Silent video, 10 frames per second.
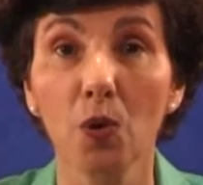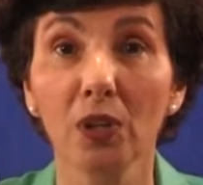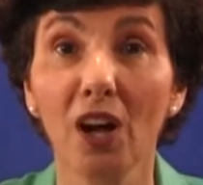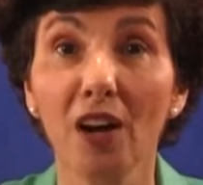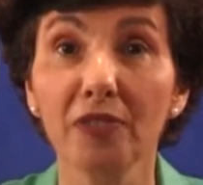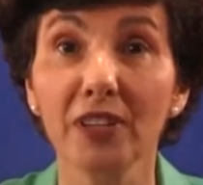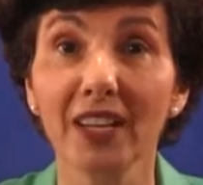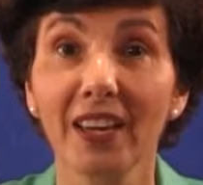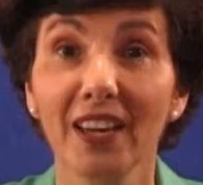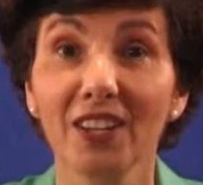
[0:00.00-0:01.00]
will
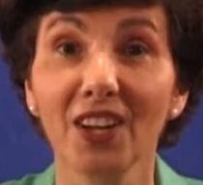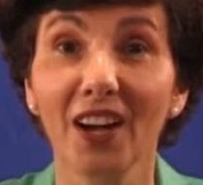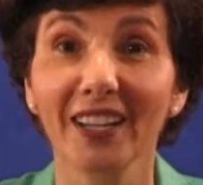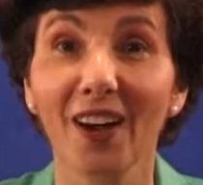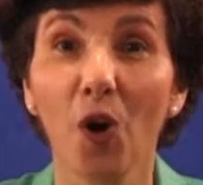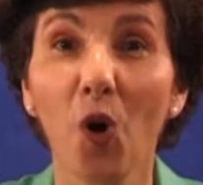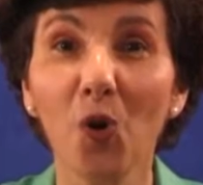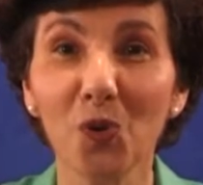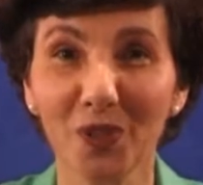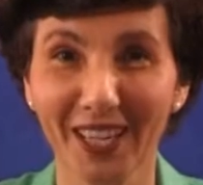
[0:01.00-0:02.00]
often not
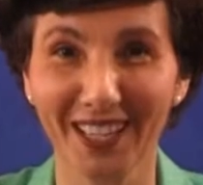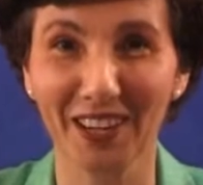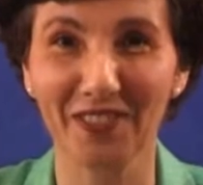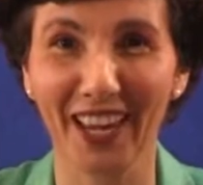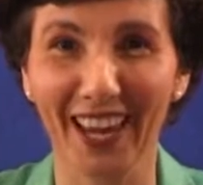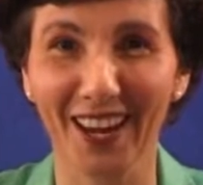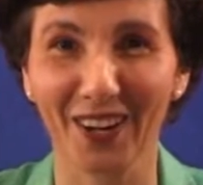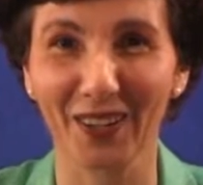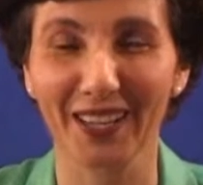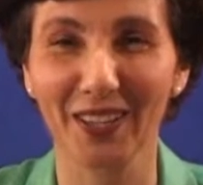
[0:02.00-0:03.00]
hold enough
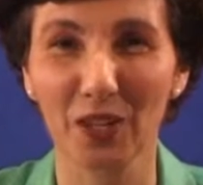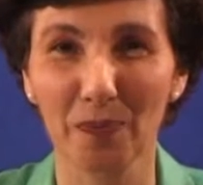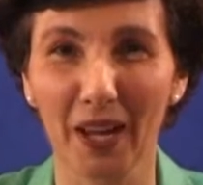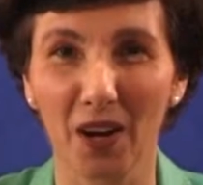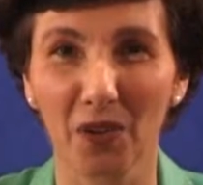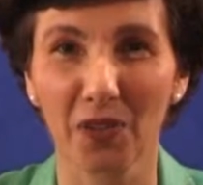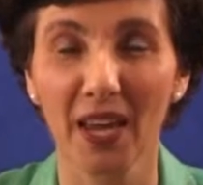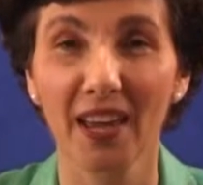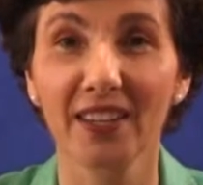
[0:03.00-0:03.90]
air in your mouth